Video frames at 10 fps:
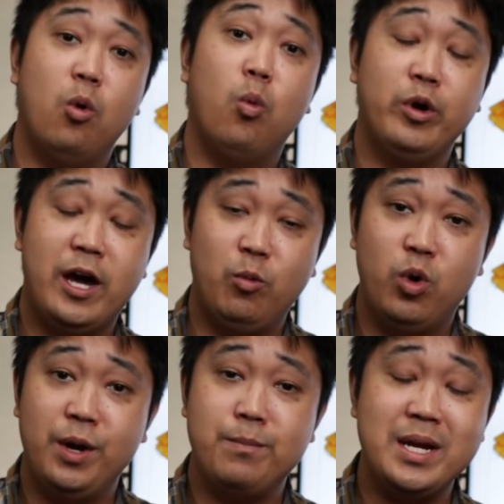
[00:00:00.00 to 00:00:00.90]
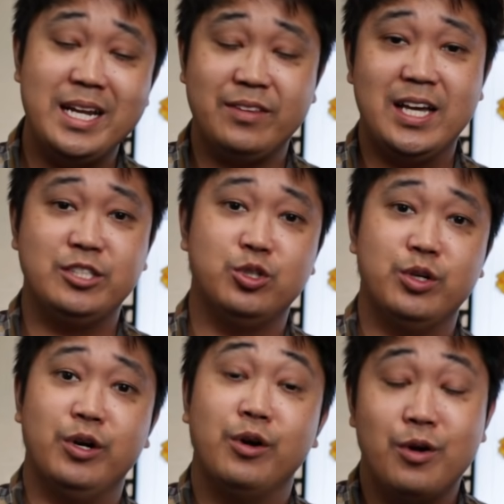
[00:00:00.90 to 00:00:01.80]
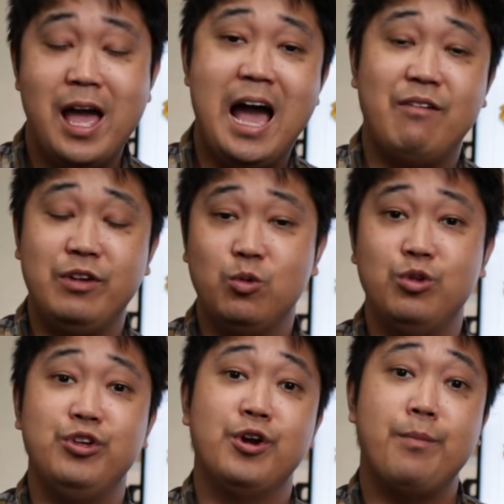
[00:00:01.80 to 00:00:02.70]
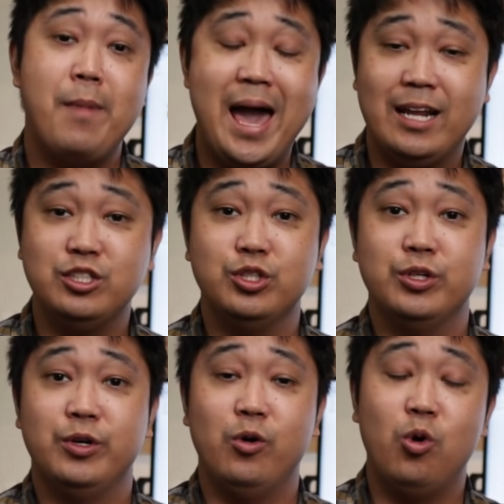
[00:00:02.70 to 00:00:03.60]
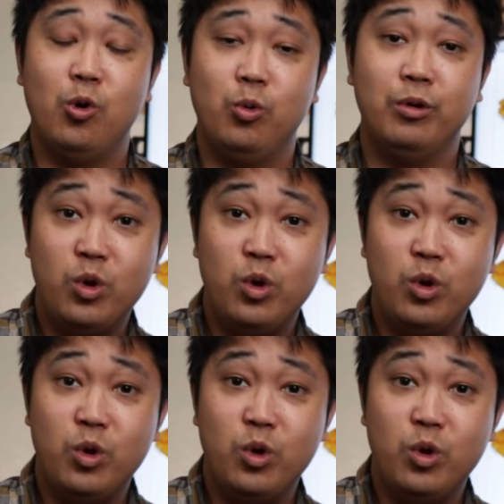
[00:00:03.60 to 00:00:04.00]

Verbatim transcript: one-on-one -on -one meeting that you're having with your manager or